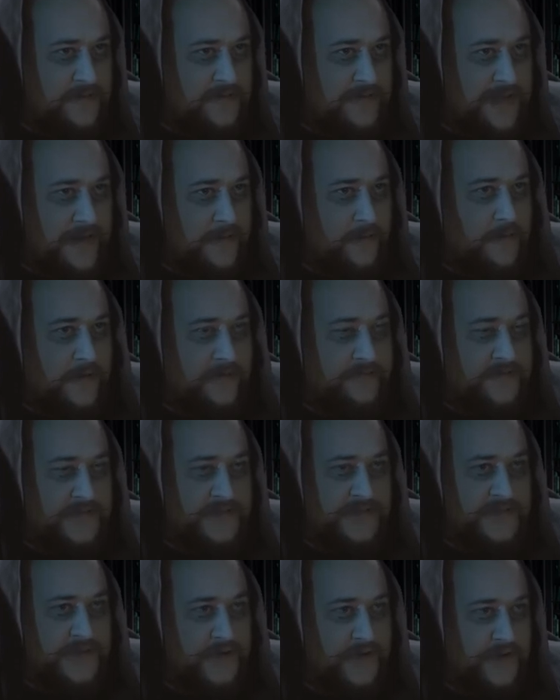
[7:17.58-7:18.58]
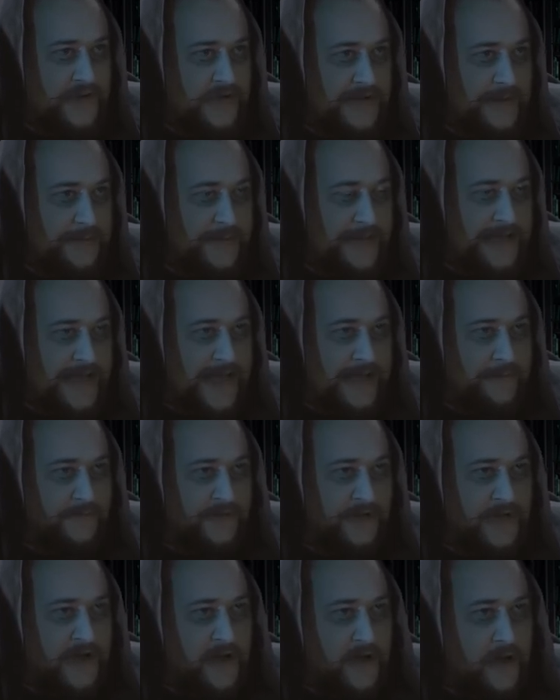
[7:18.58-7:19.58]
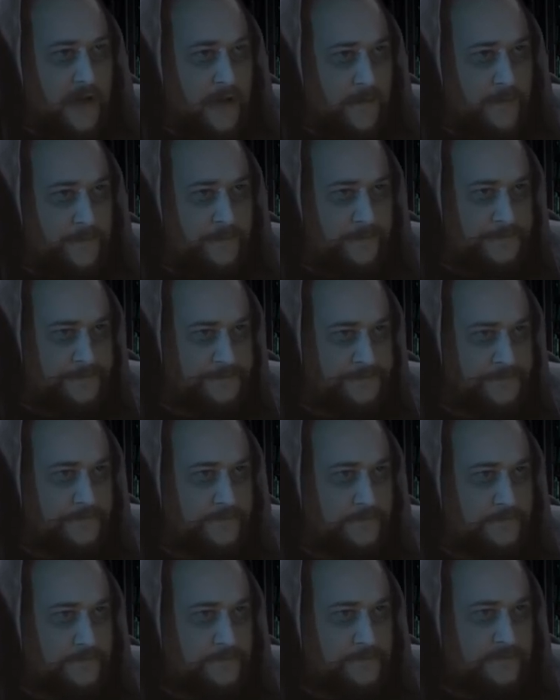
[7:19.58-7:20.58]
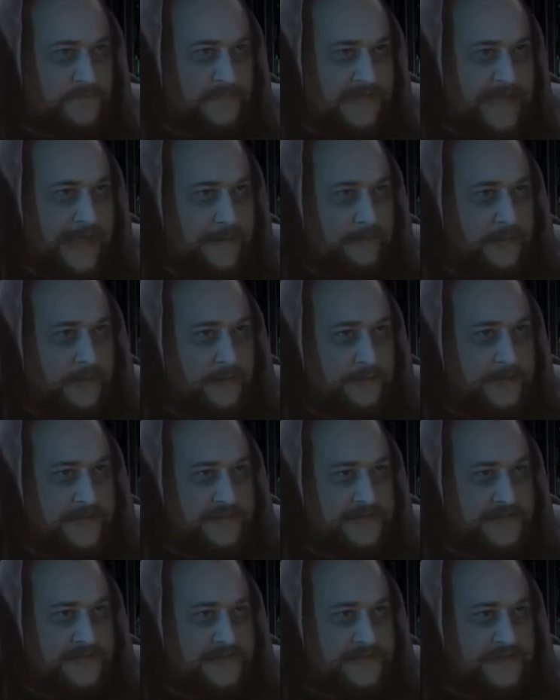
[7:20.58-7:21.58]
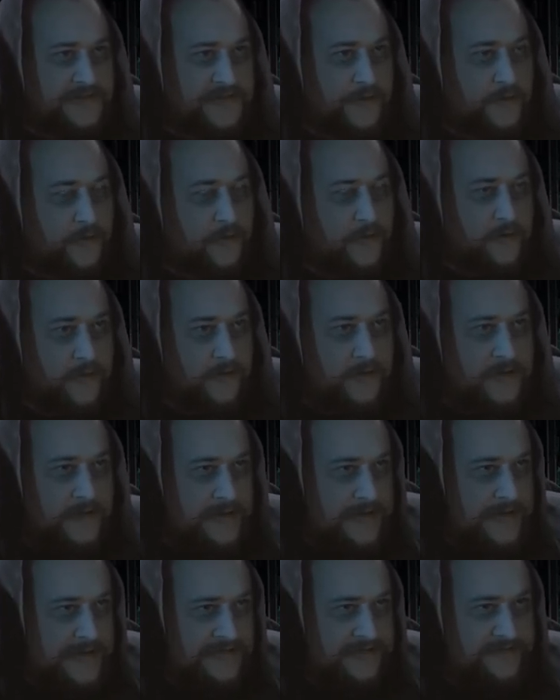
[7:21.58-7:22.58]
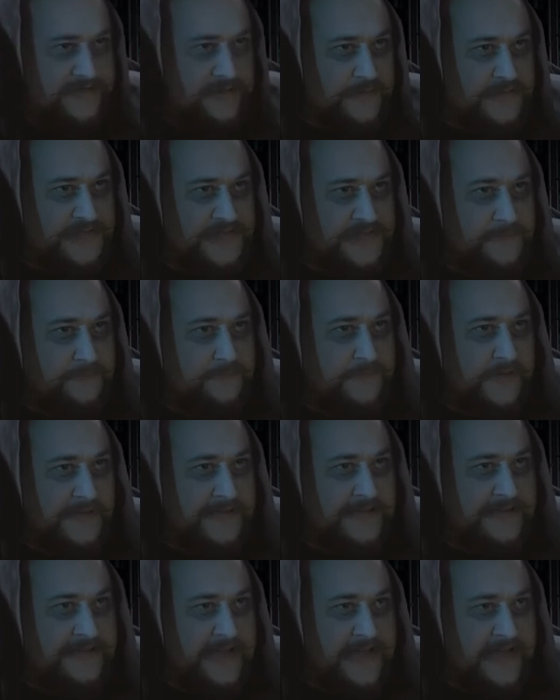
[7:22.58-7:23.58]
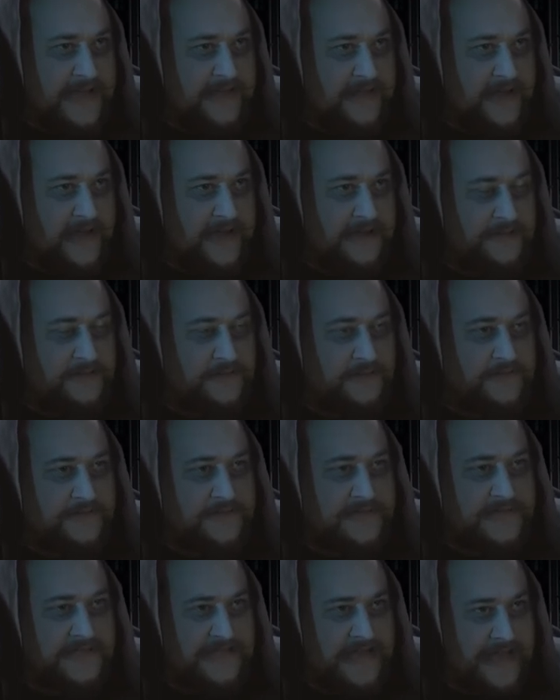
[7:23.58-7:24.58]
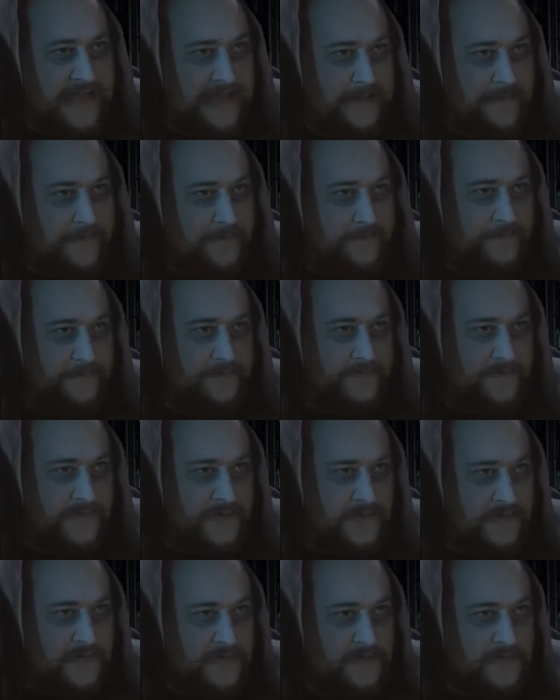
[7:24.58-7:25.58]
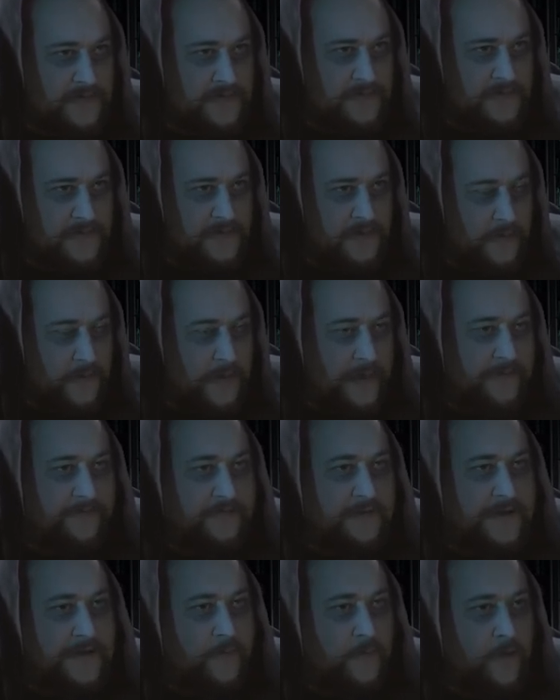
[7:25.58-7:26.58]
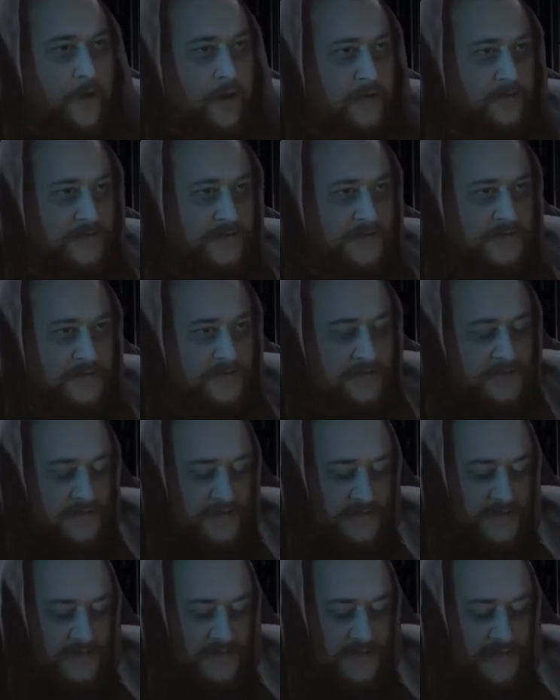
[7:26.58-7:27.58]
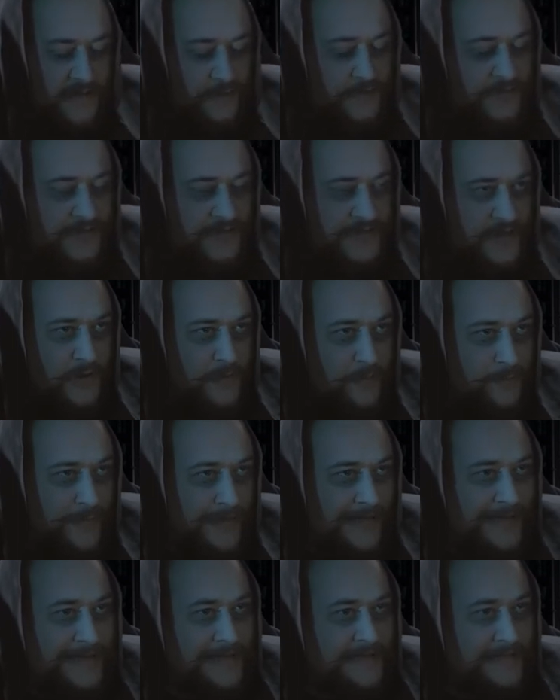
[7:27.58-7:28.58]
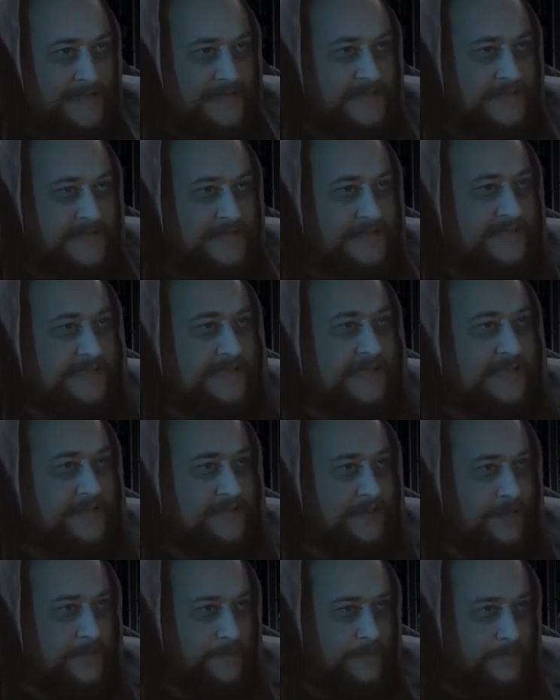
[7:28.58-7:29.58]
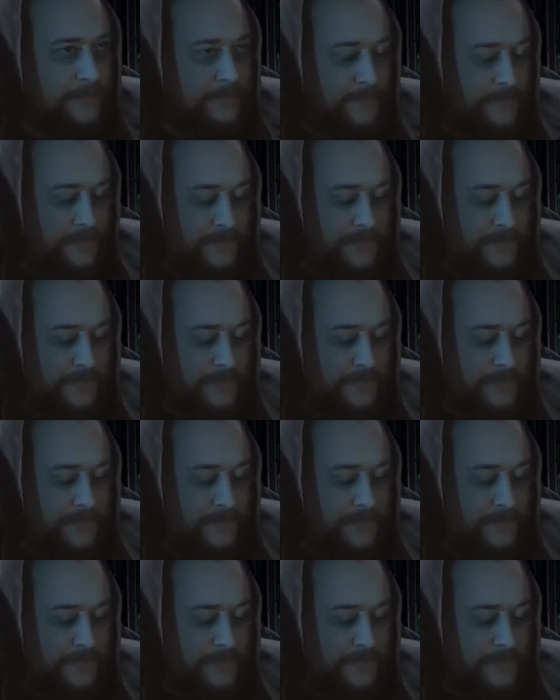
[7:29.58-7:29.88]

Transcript: Then all of a sudden he became calm, kept looking to the door as if there was somebody there that I couldn't see. Whoever it was, he was so pleased to see them.